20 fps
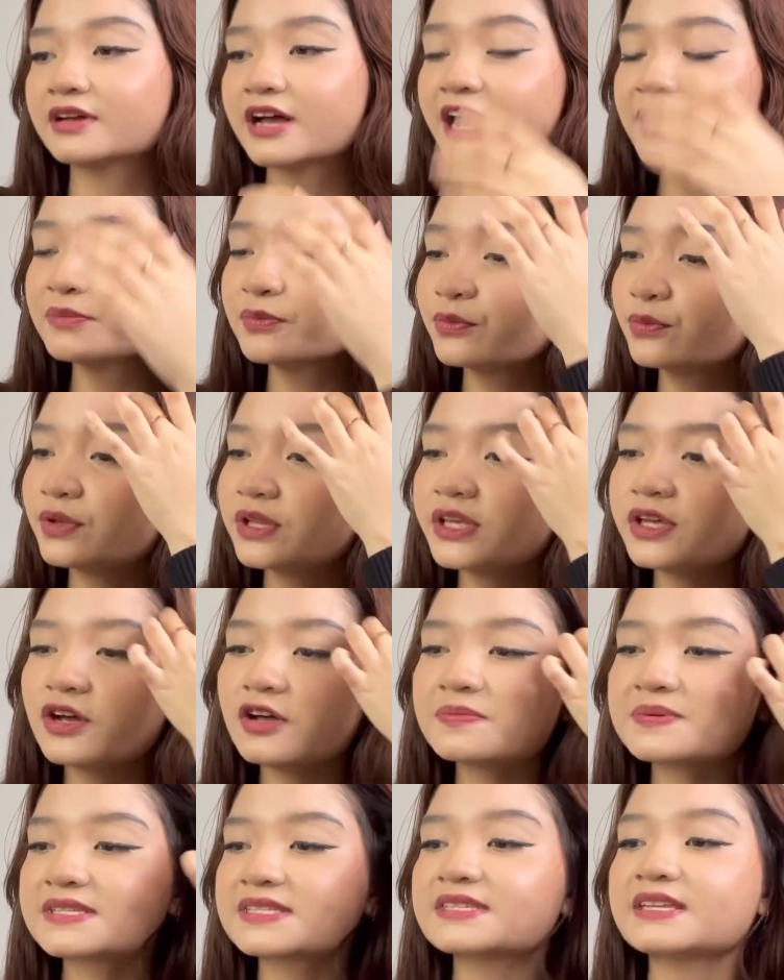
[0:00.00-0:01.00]
I'm really
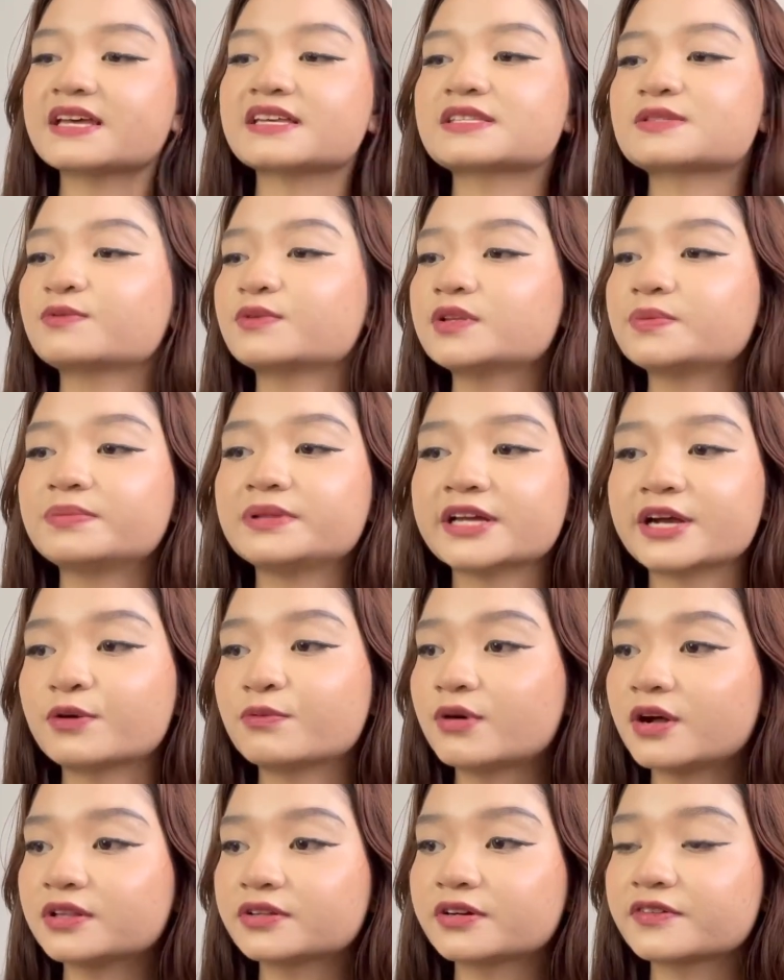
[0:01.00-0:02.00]
obsessed with Blair
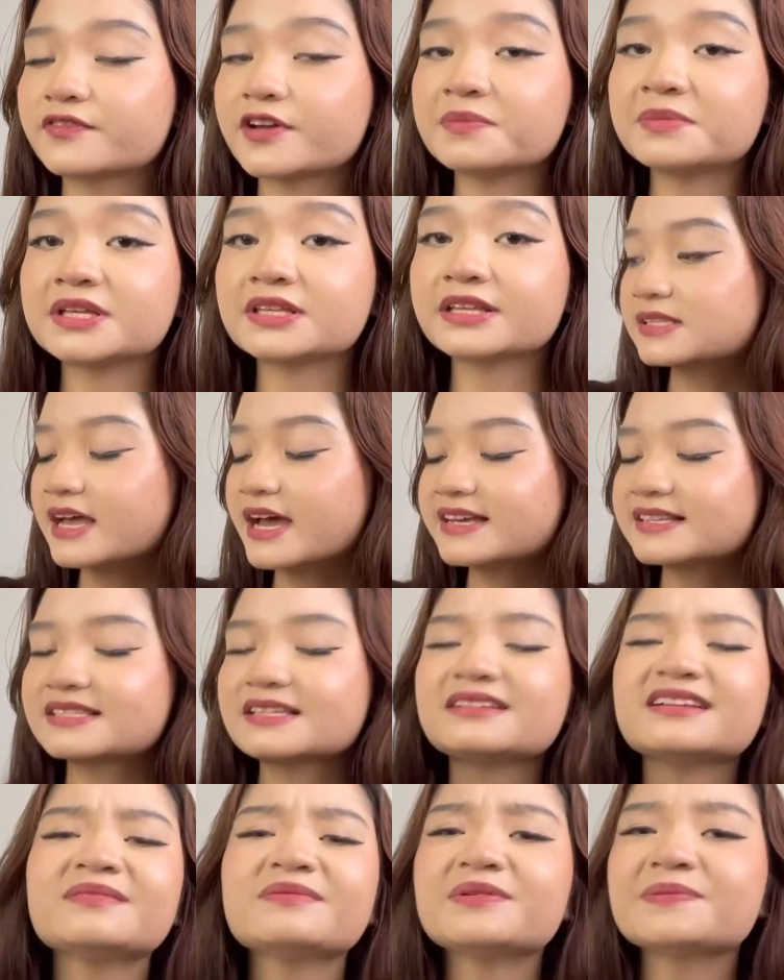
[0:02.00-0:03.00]
Waldorf. I mean, I
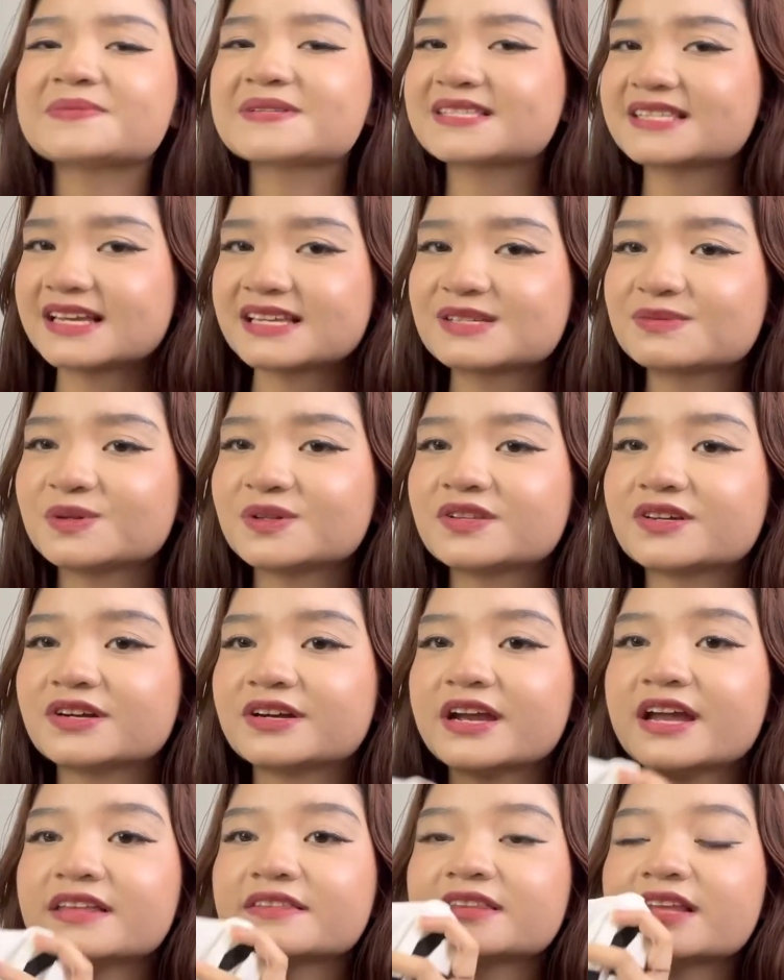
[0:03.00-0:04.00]
still am obsessed with her.
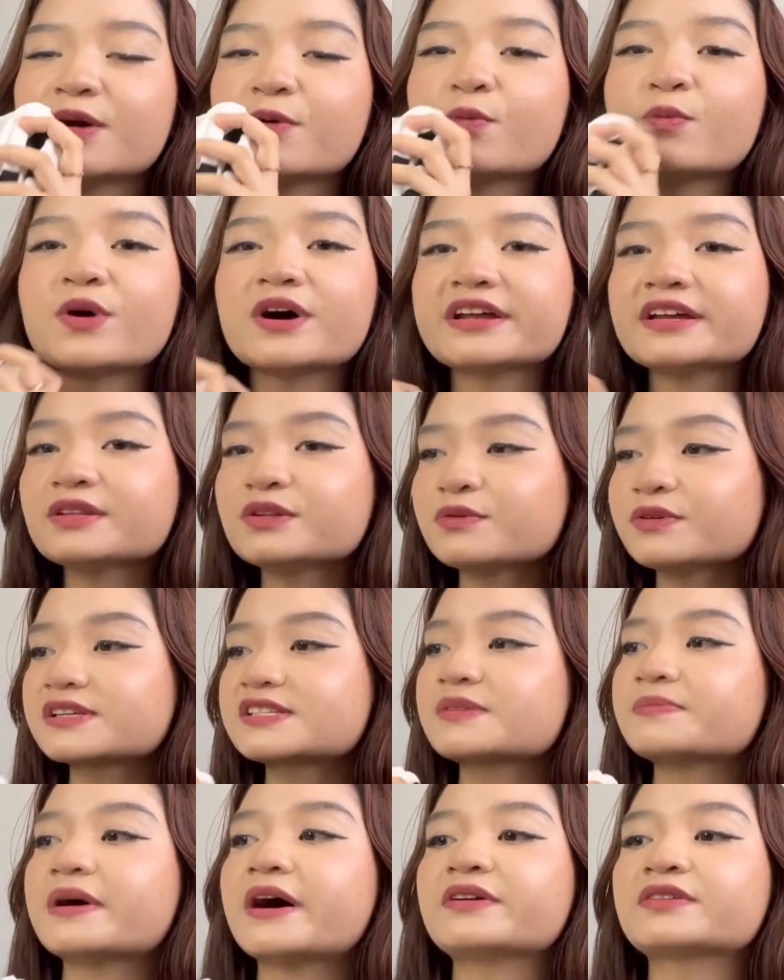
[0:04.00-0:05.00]
And what I
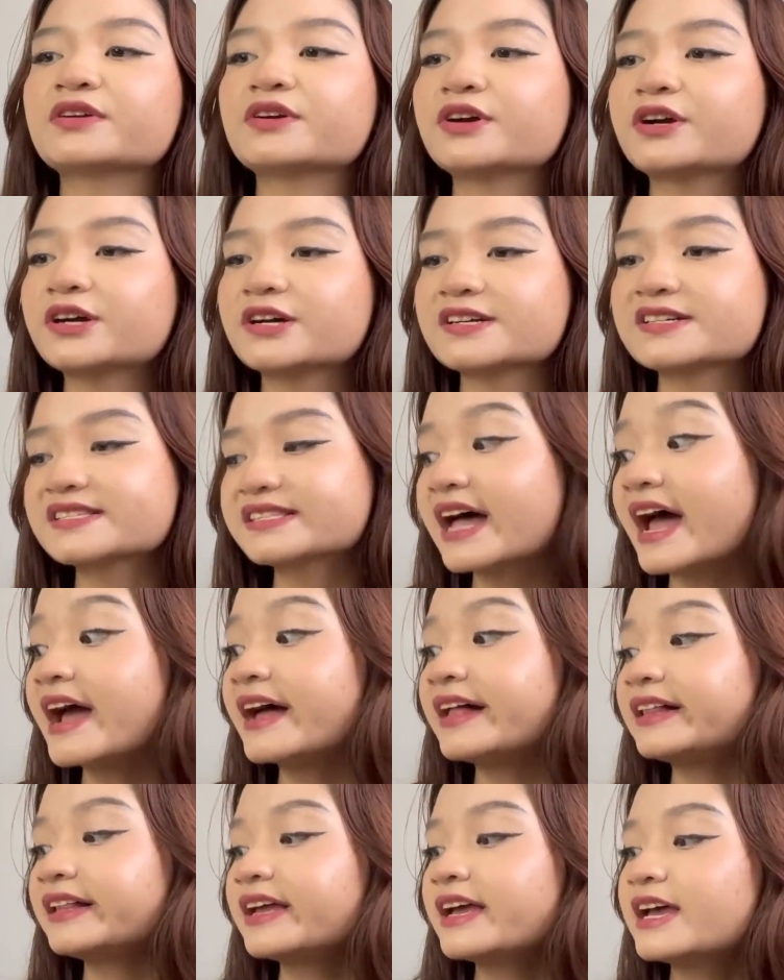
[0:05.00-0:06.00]
notice about her
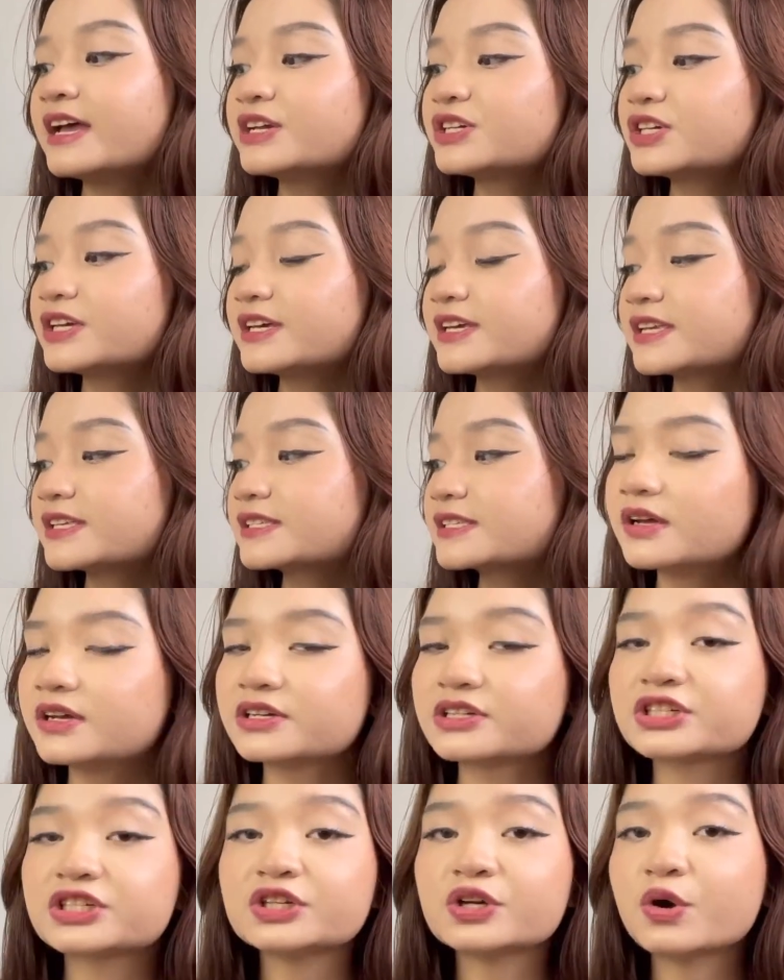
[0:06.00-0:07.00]
style is
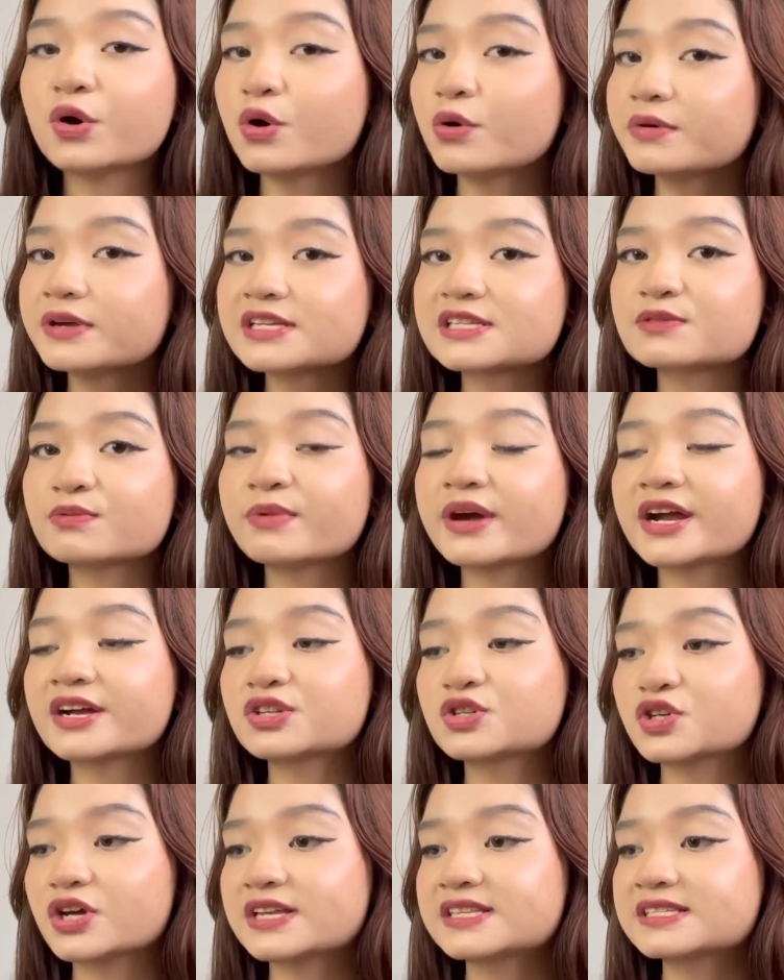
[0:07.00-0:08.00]
she always
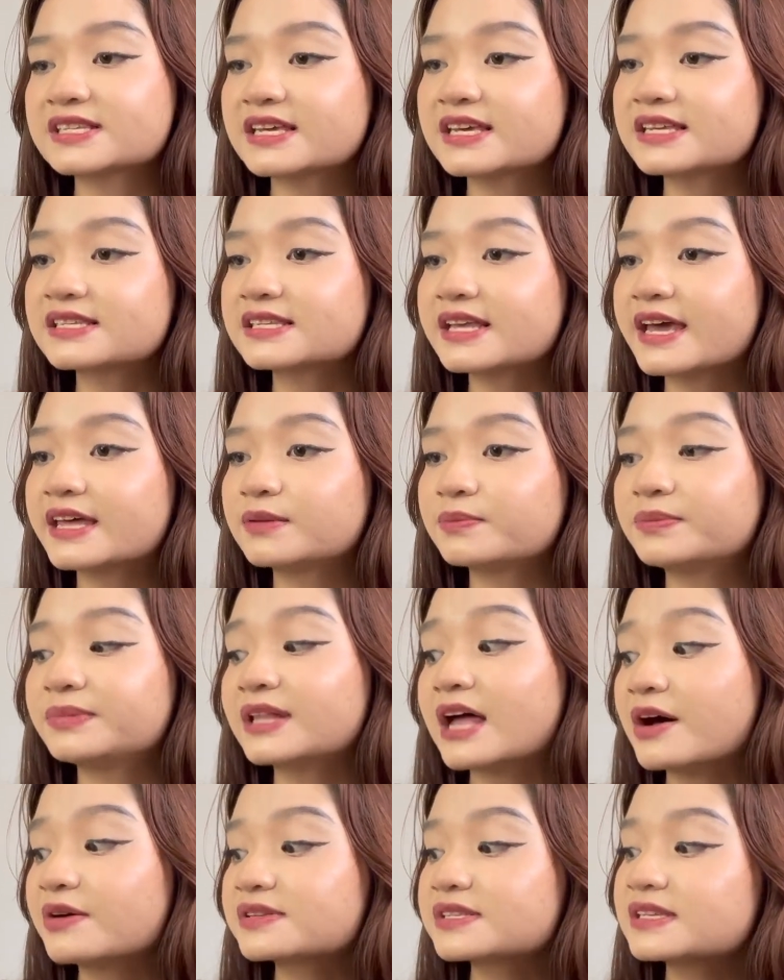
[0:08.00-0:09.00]
wears dresses and
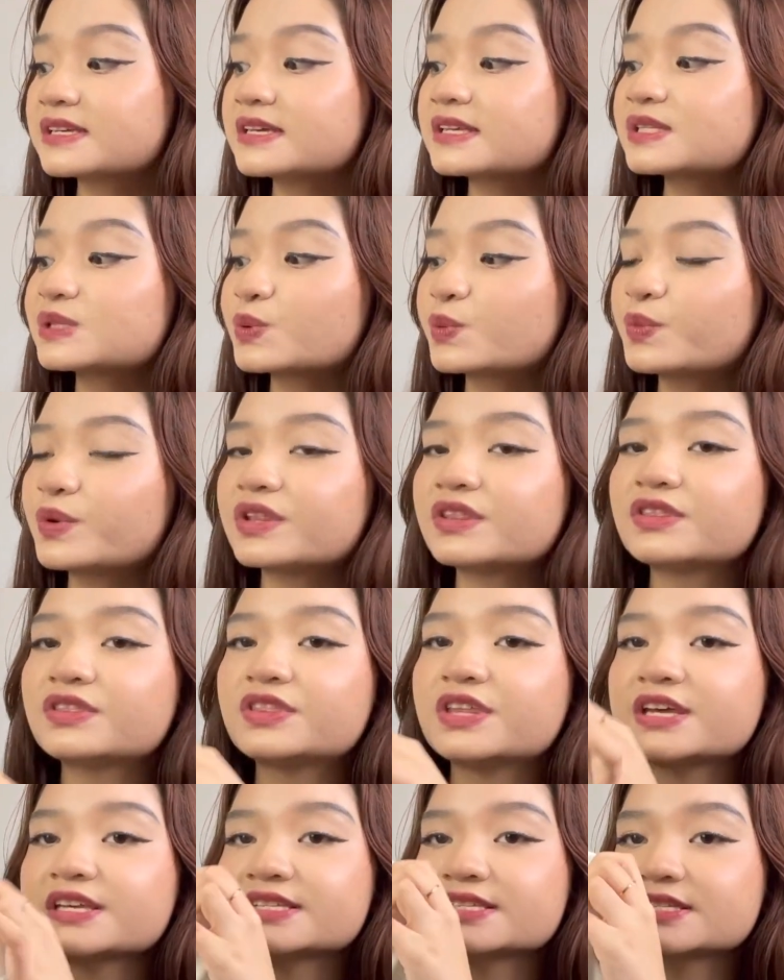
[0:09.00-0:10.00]
blouses with
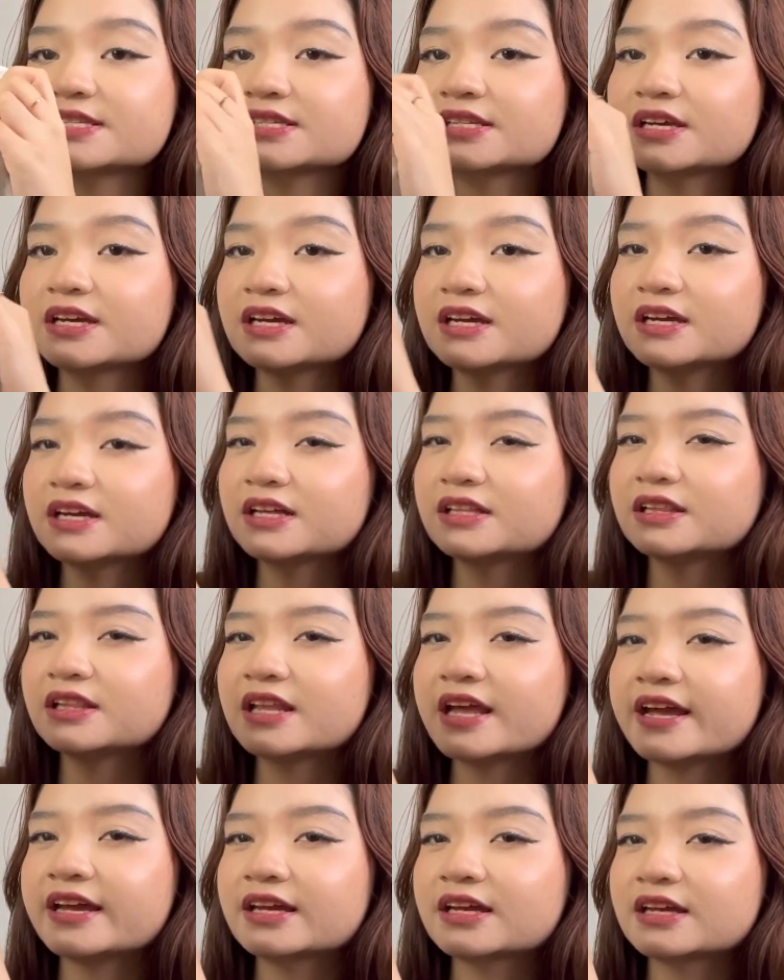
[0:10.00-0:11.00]
this
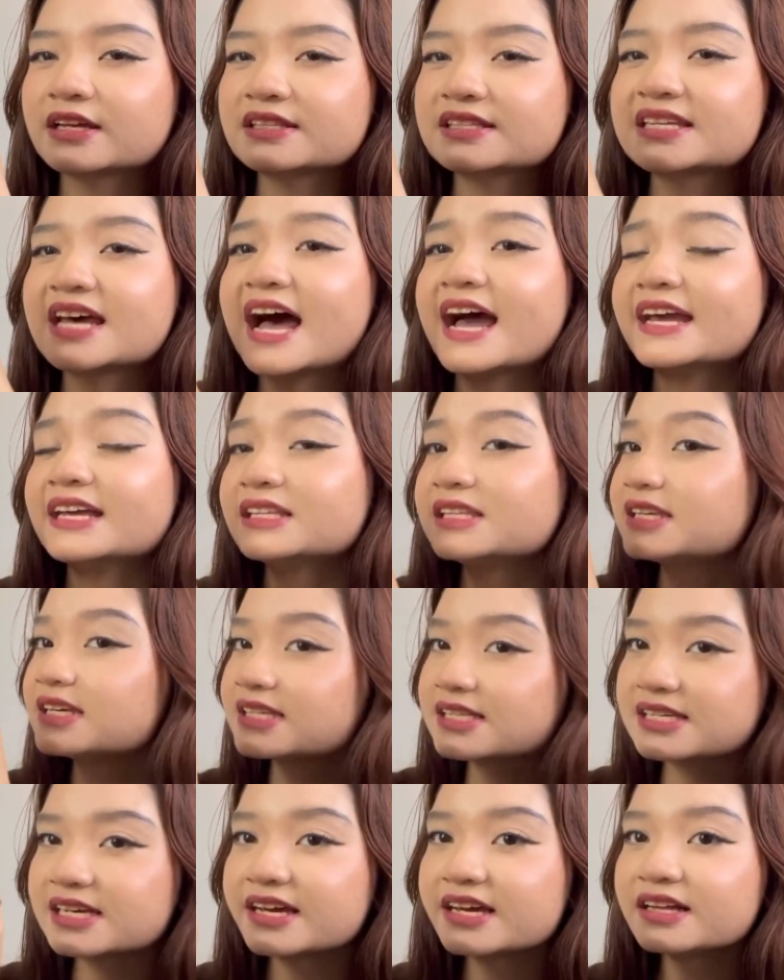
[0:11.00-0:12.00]
like tie
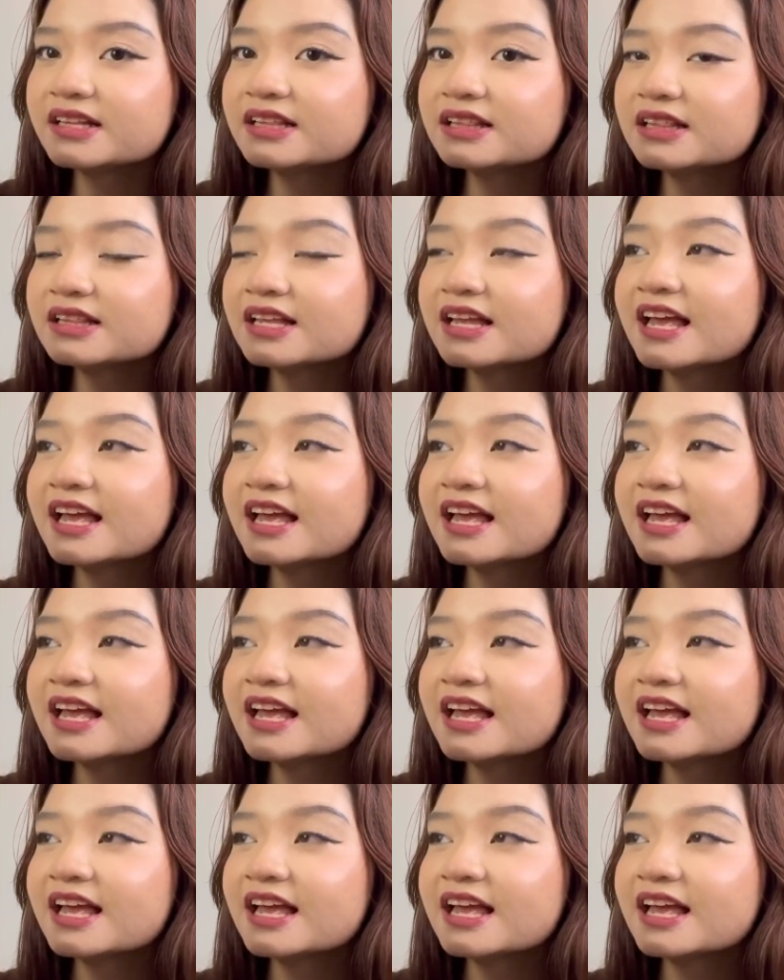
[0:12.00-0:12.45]
detail.